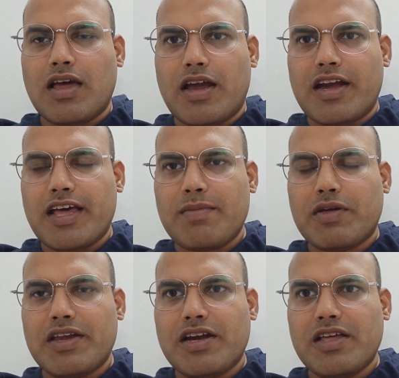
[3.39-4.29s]
and I am
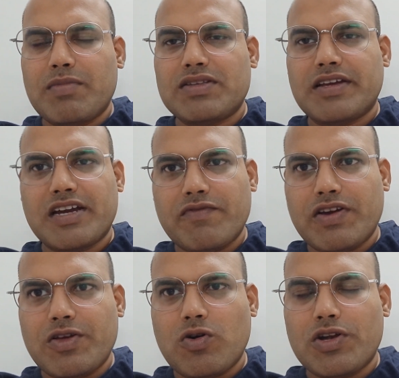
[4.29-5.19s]
creating my second
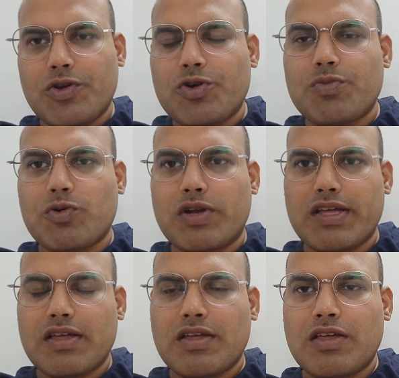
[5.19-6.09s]
video on YouTube today,